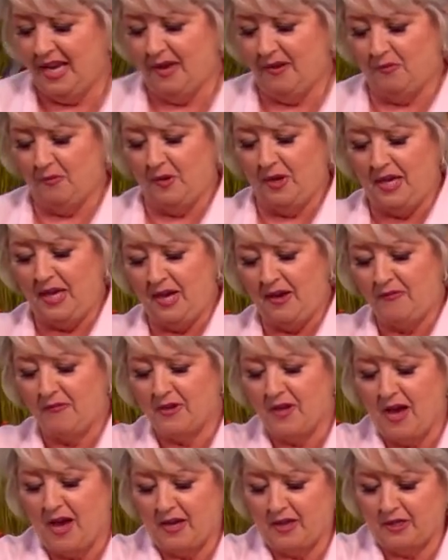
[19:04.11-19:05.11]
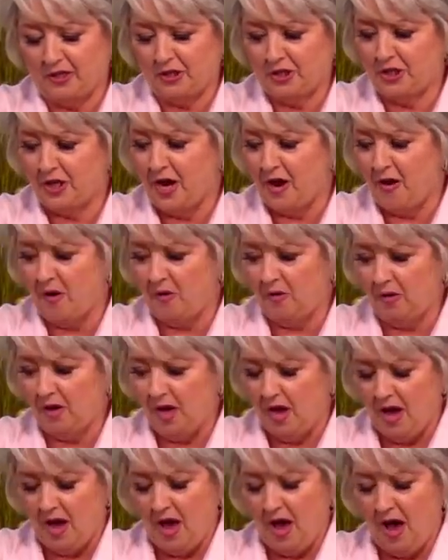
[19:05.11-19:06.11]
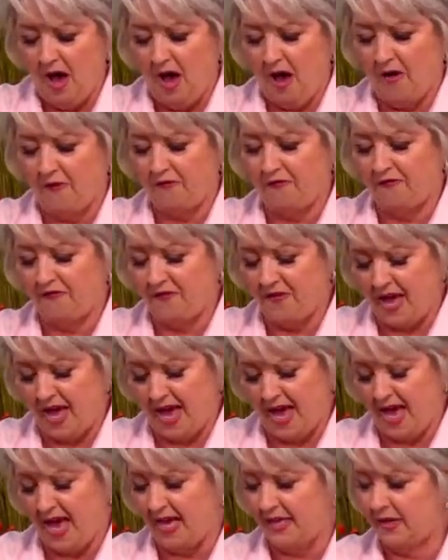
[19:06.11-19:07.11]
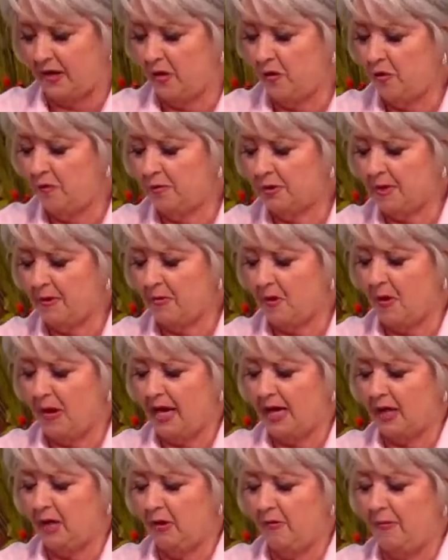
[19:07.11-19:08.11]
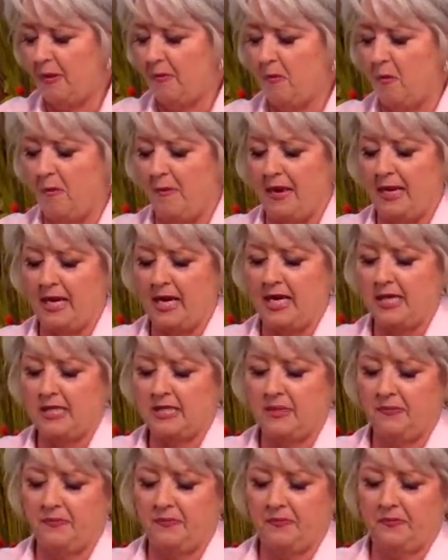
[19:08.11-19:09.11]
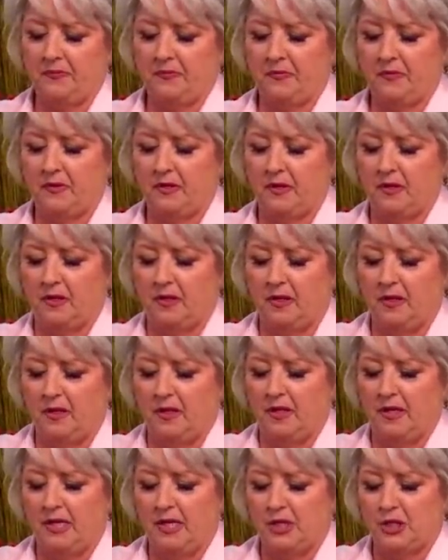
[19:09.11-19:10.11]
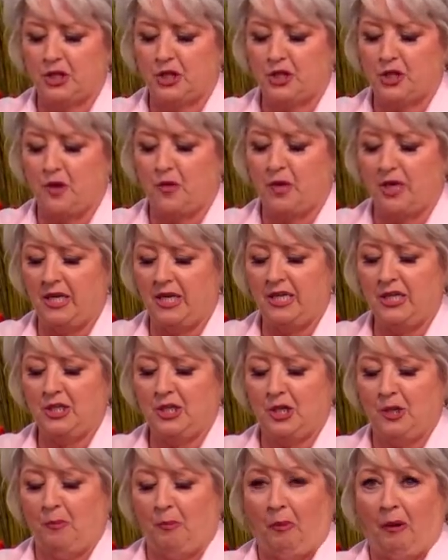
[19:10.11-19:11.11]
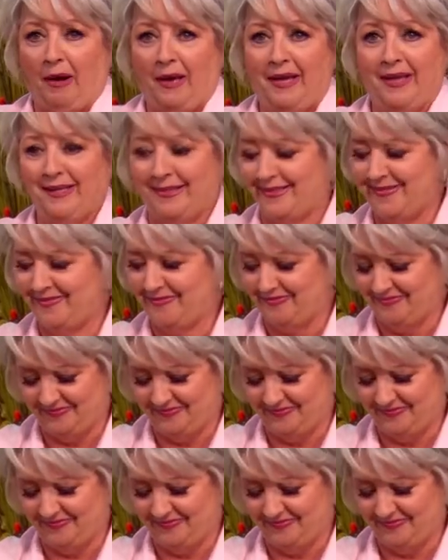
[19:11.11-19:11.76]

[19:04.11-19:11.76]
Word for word: And we have got us, y'all, a fine, oops, I'm gonna add a little bit more mayonnaise. Soaking into the bread.